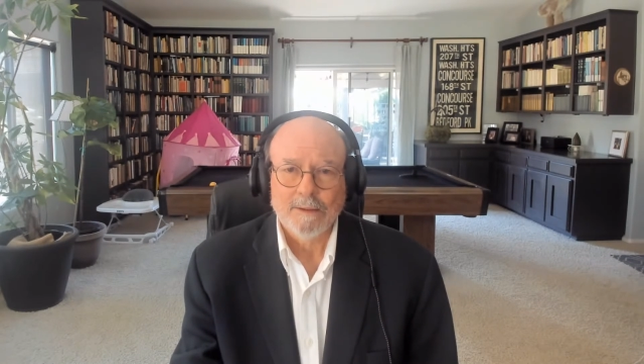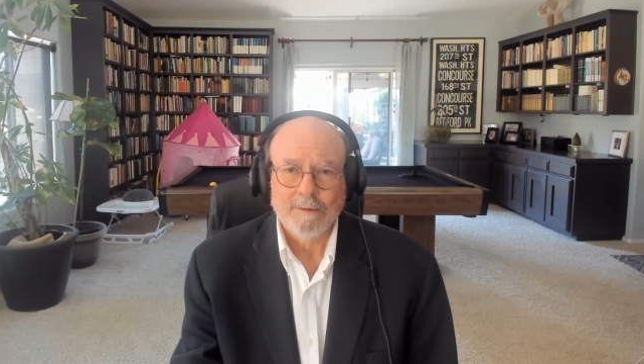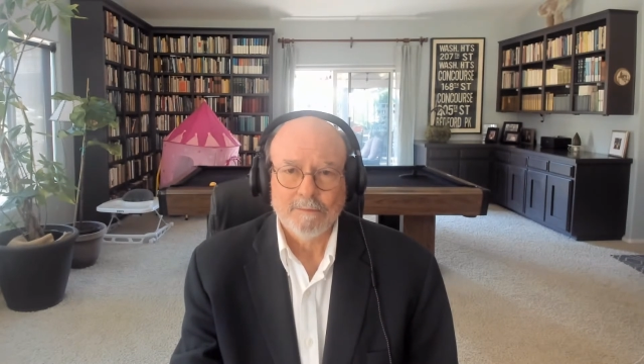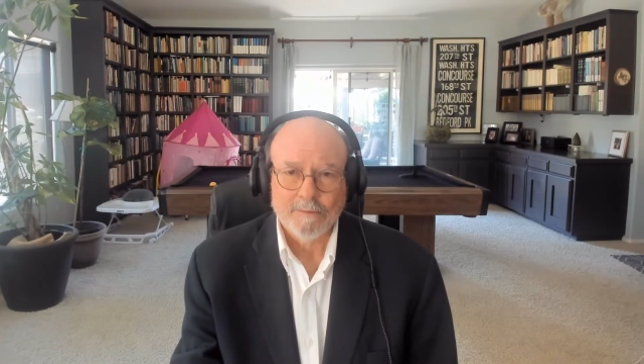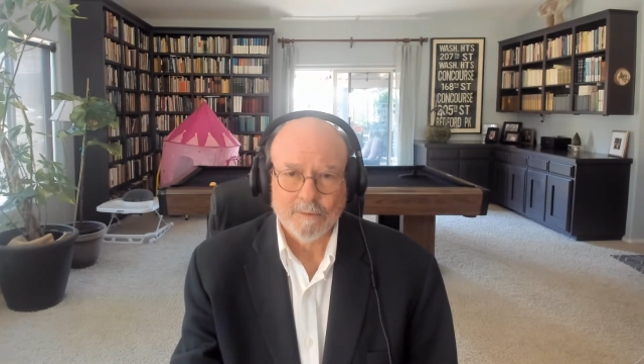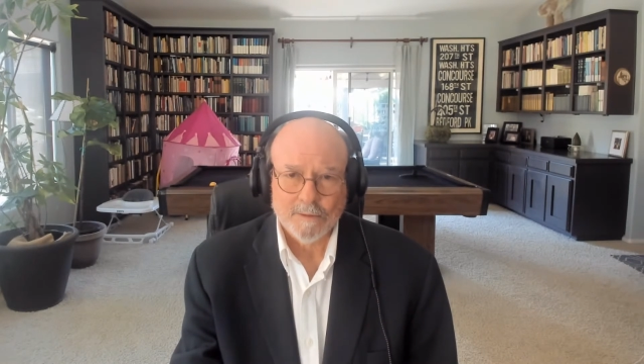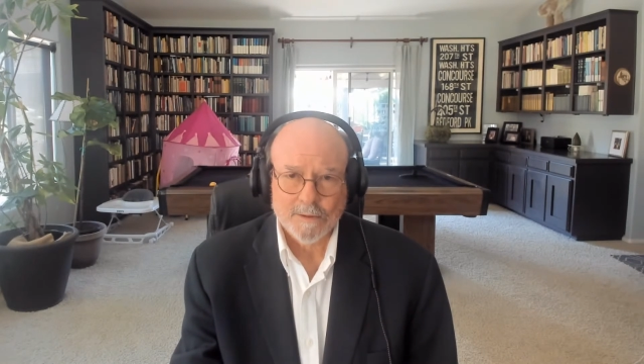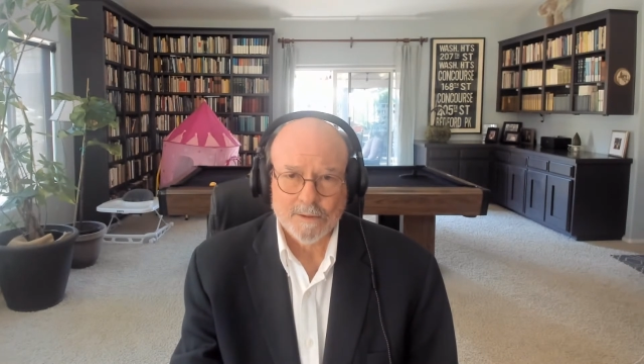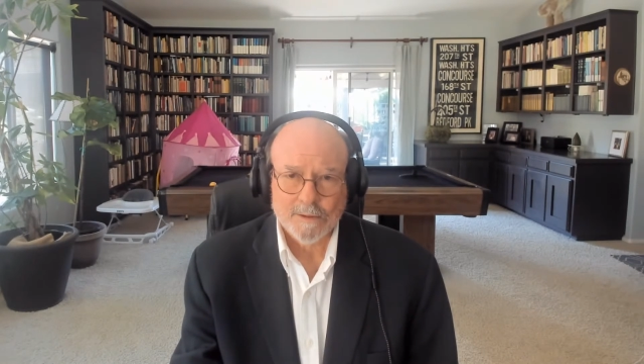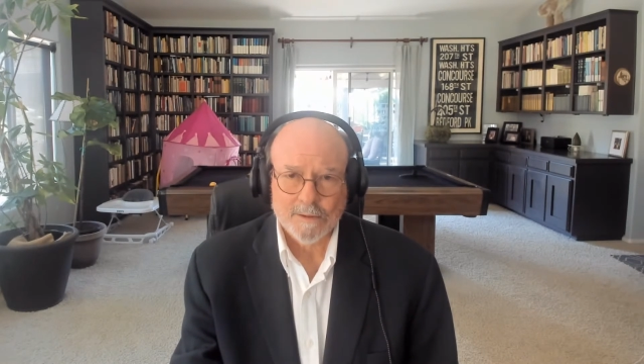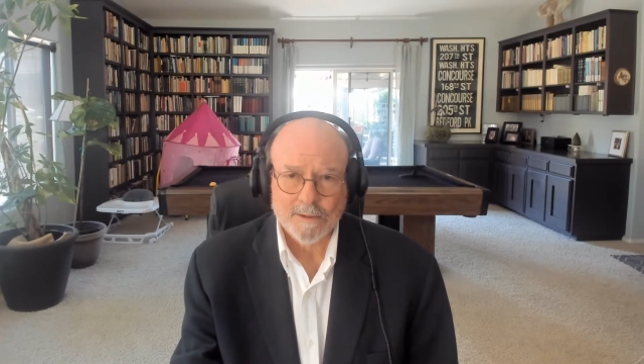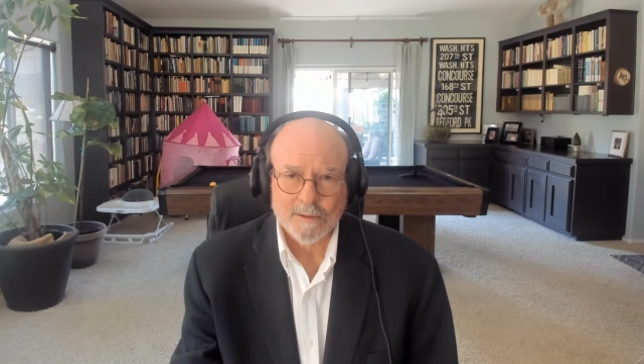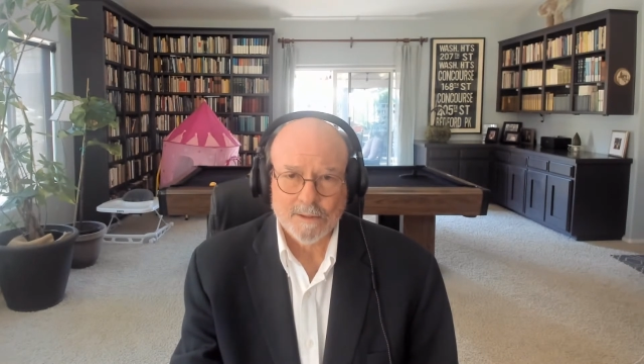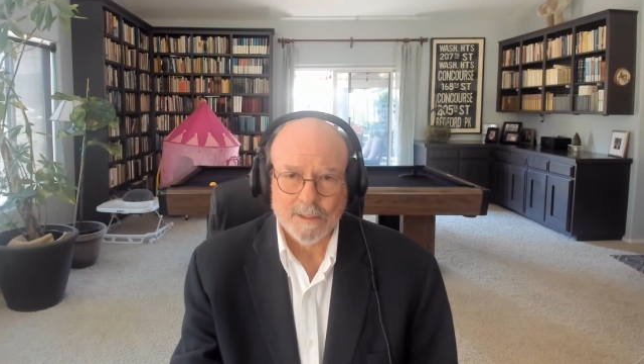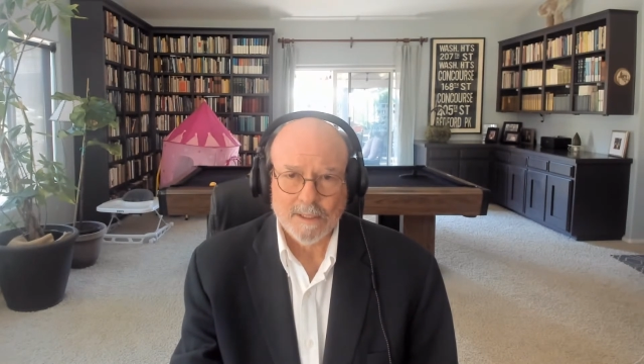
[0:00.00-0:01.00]
the
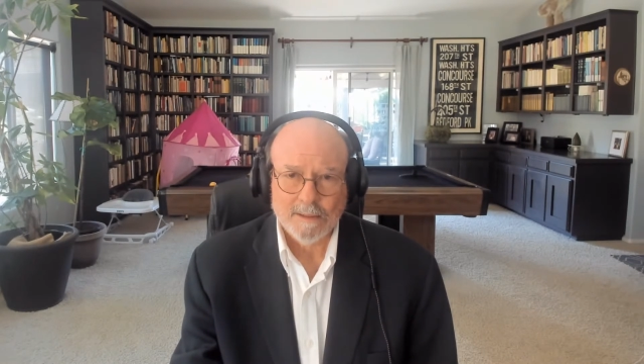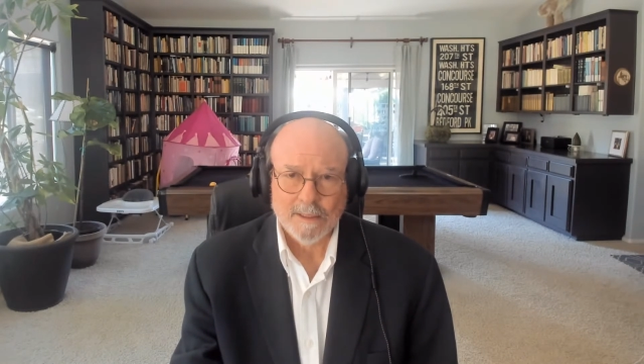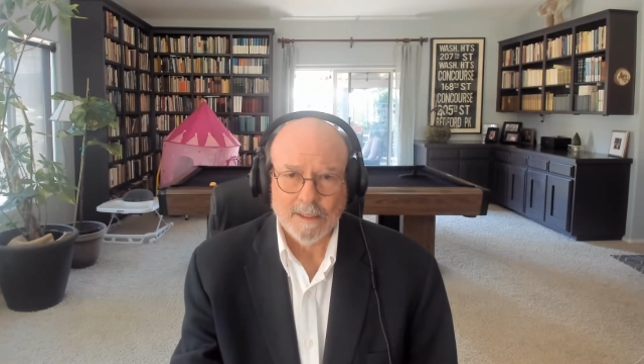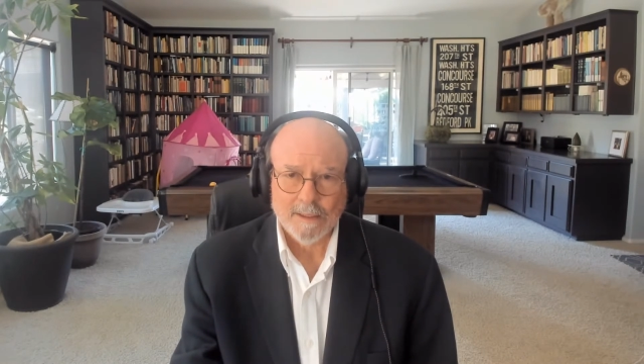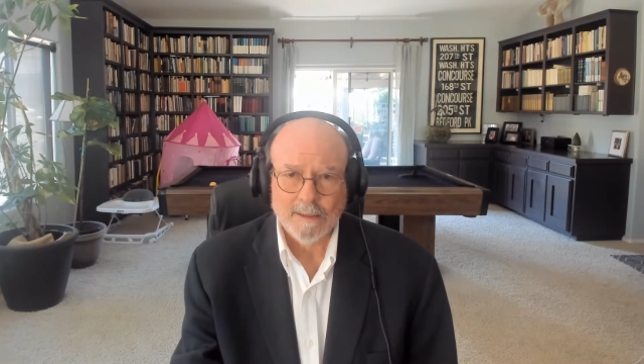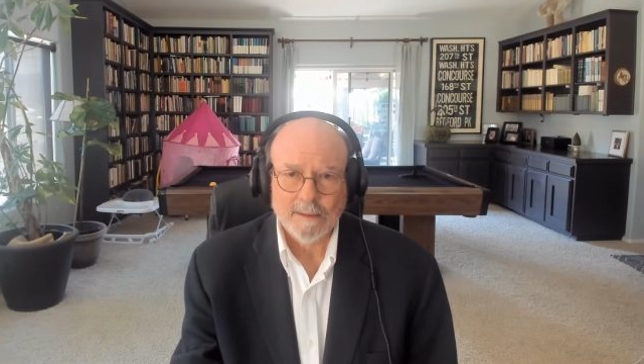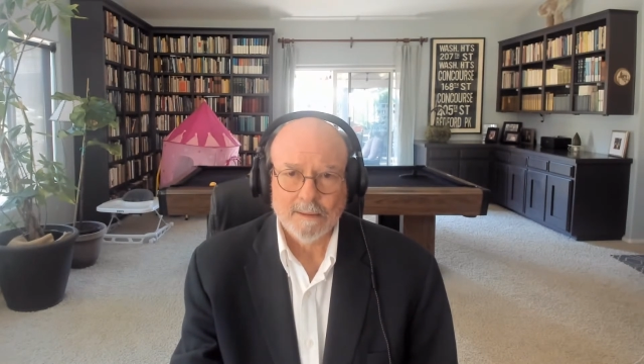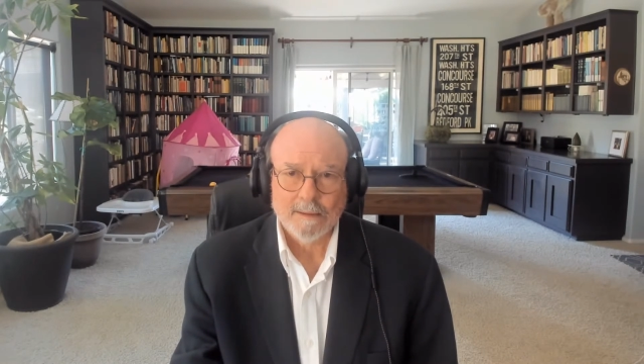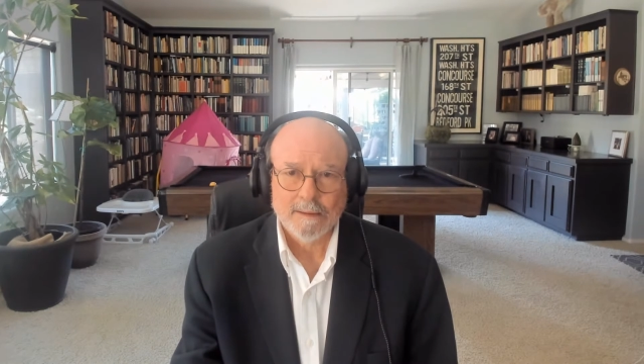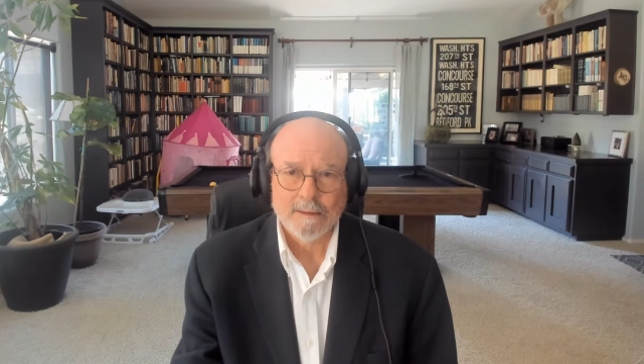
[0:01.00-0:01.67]
first Sunday